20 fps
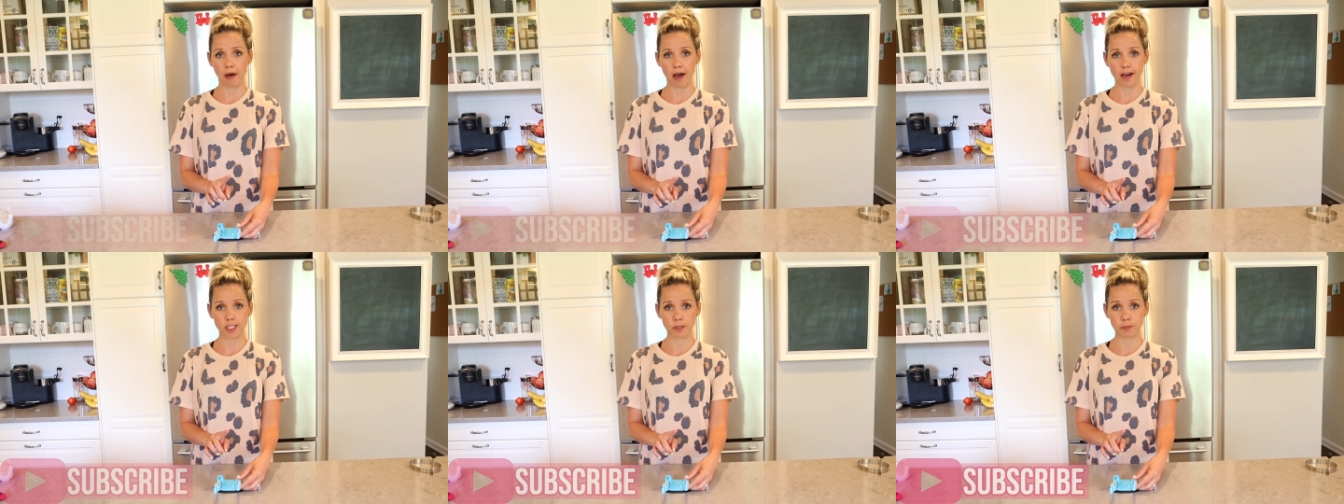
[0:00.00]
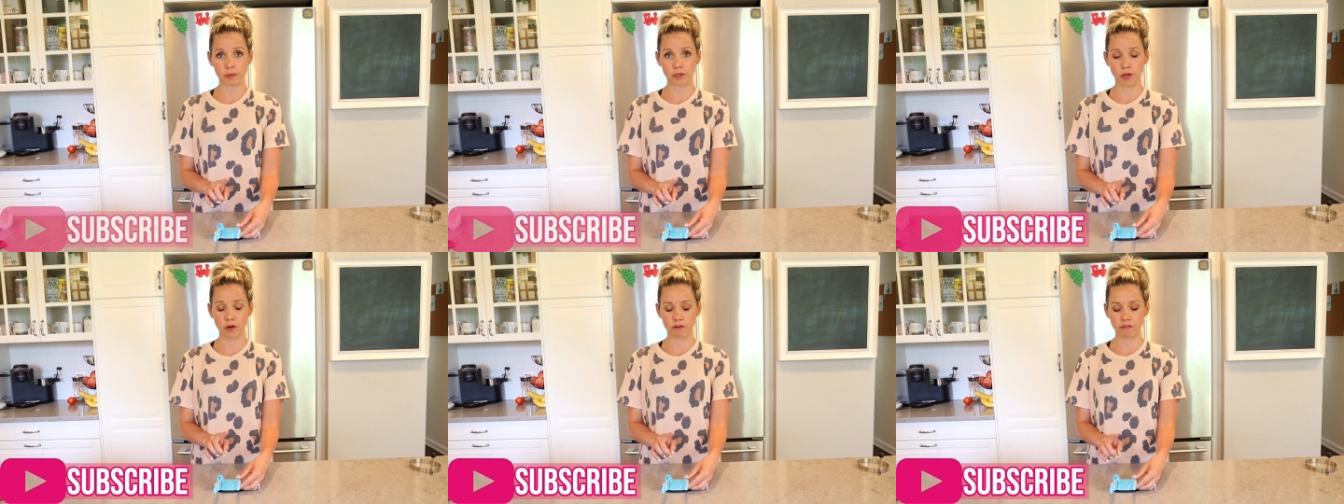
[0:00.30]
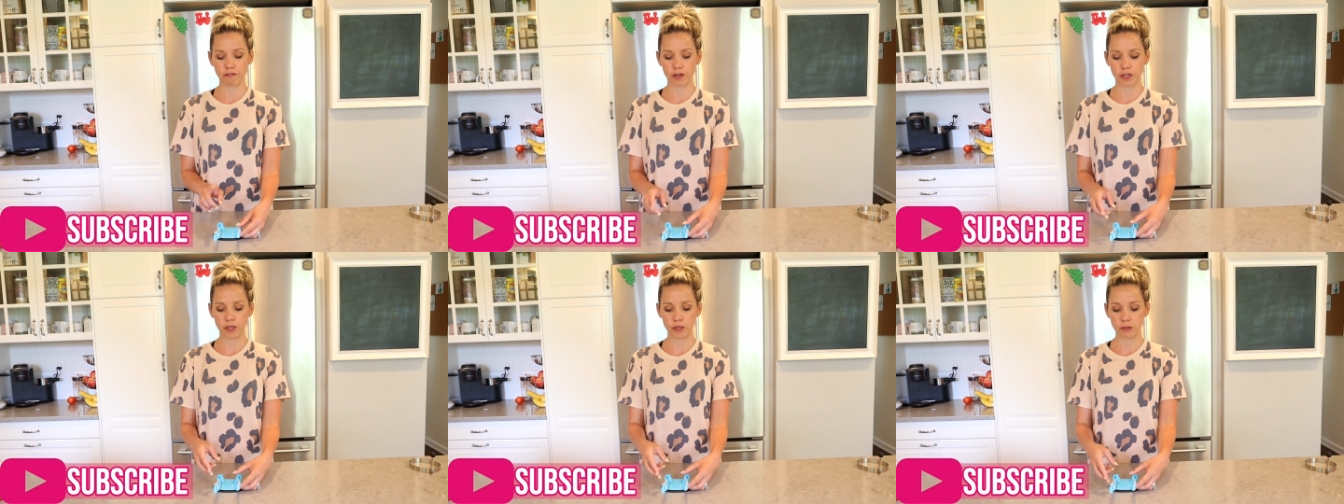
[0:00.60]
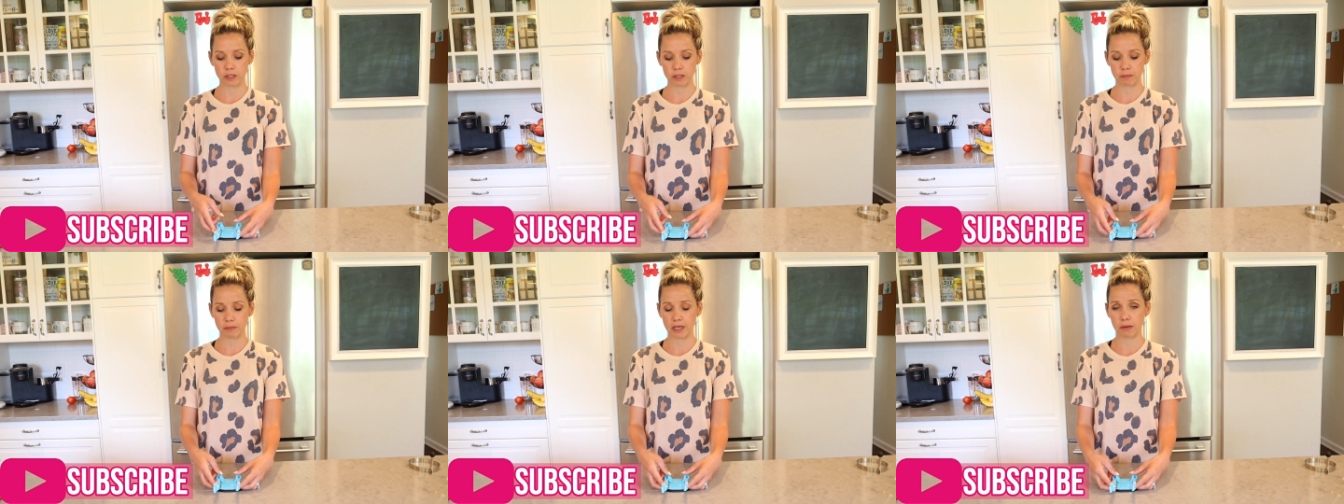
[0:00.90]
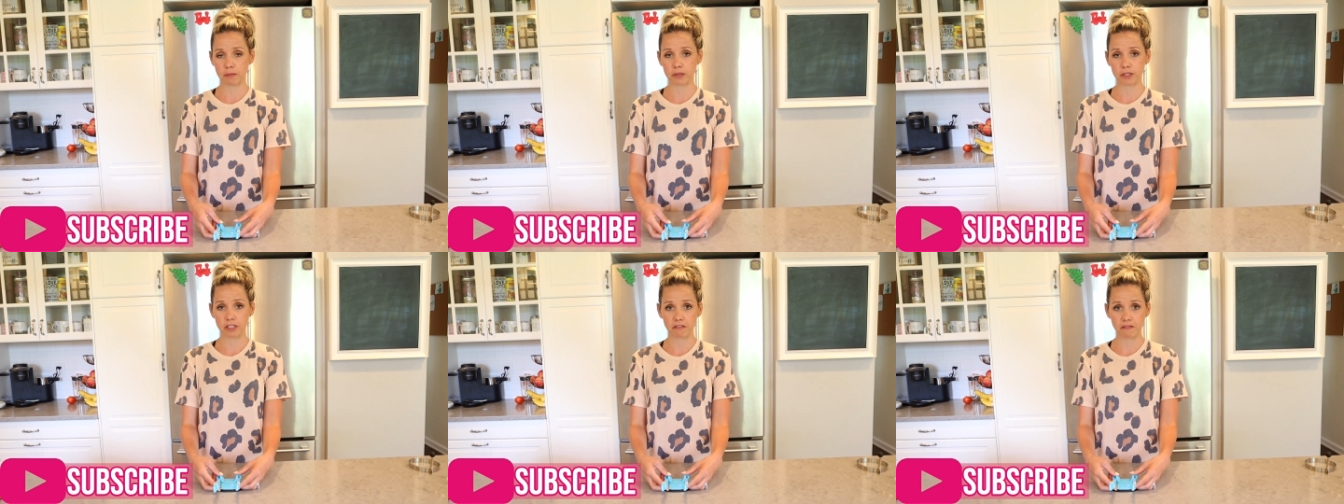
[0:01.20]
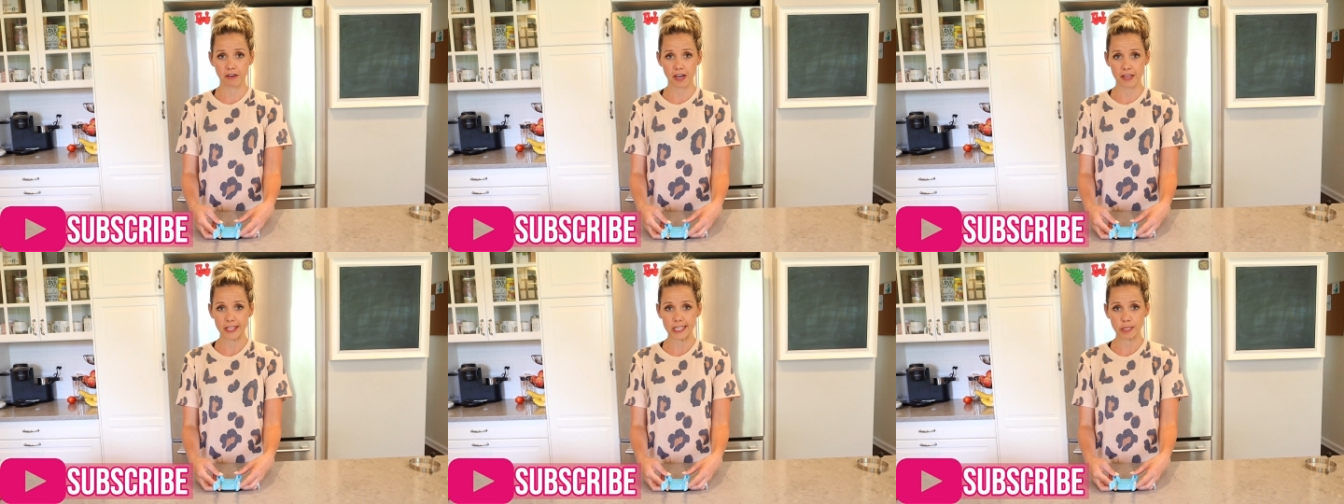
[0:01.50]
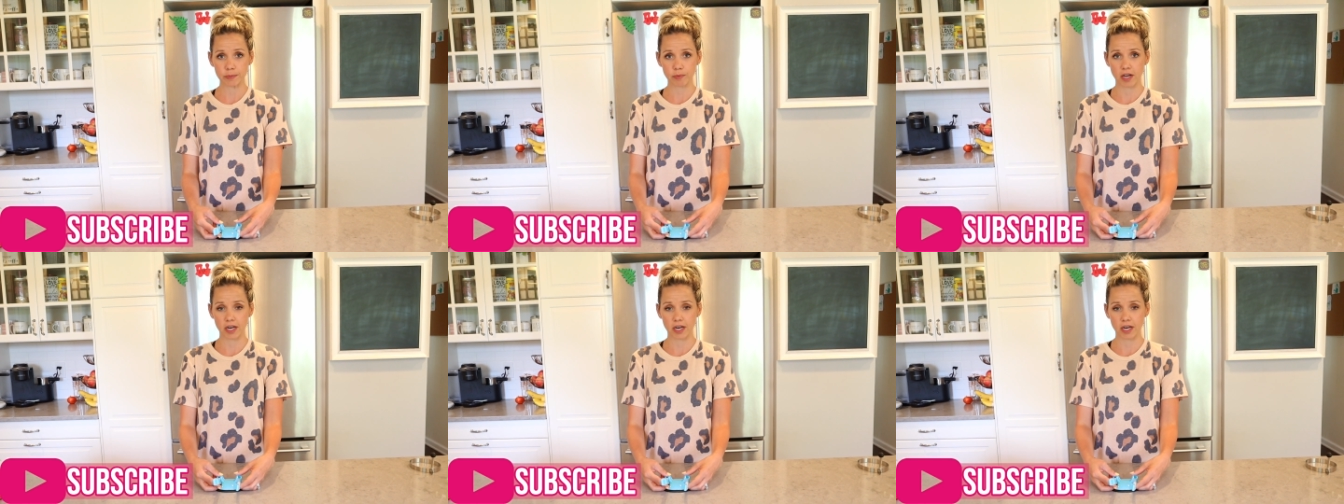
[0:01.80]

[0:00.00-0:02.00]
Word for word: box below for you to be able to find these